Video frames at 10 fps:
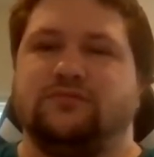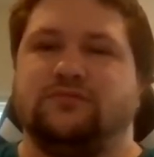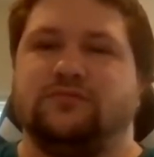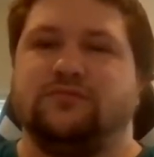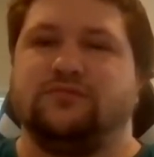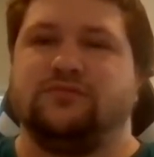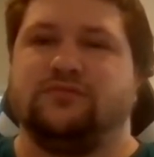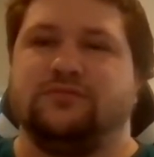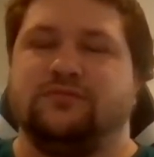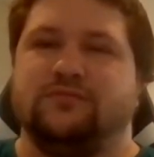
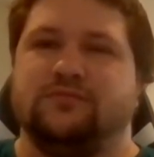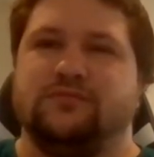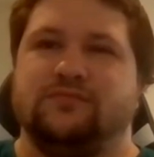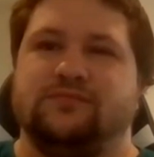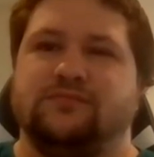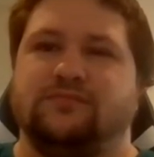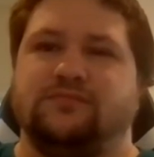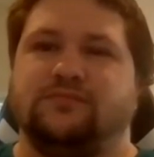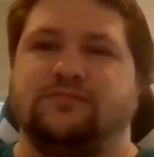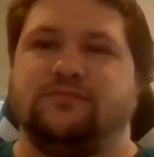
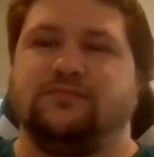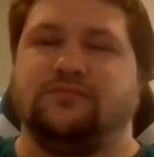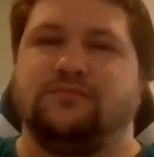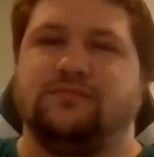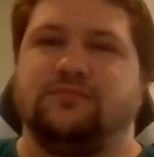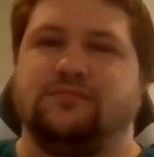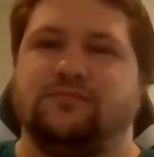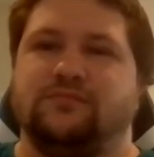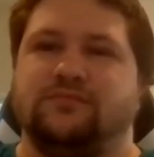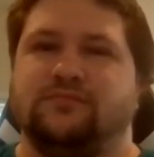
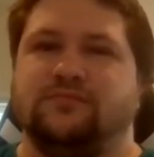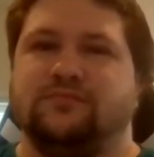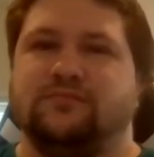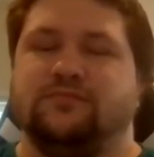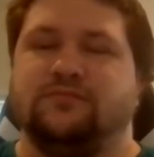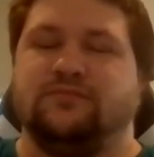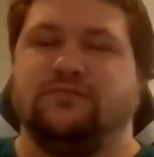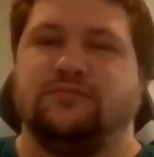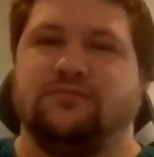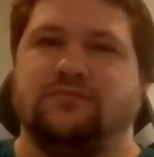
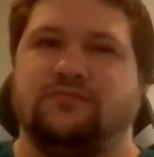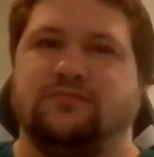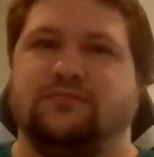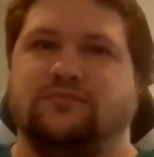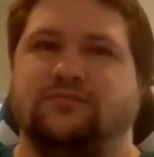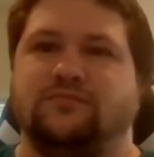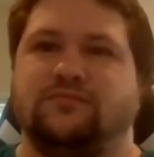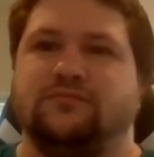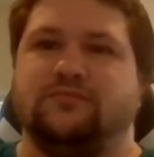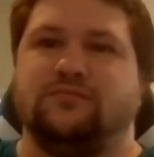
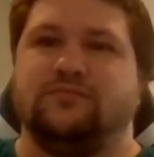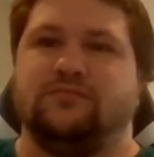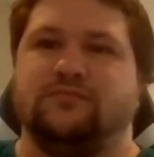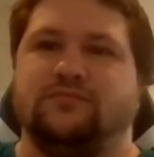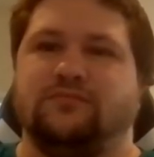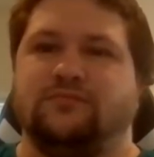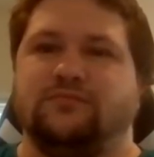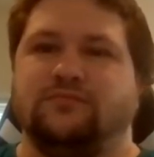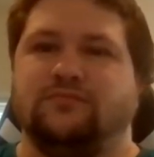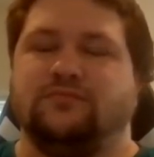
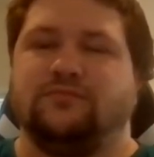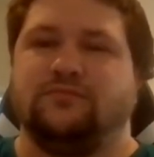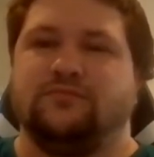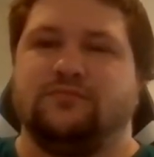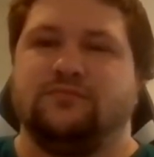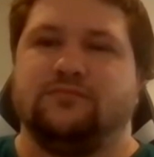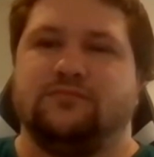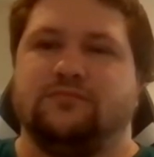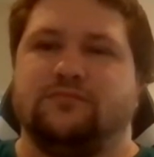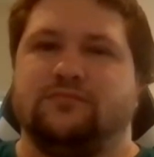
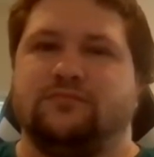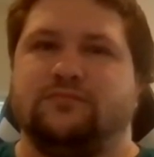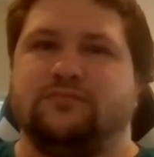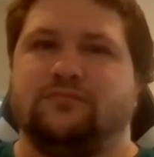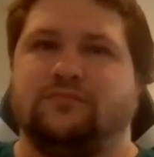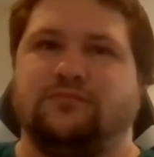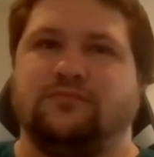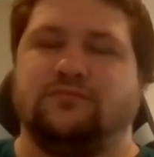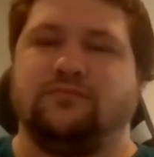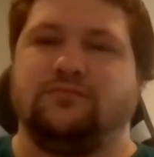(not speaking)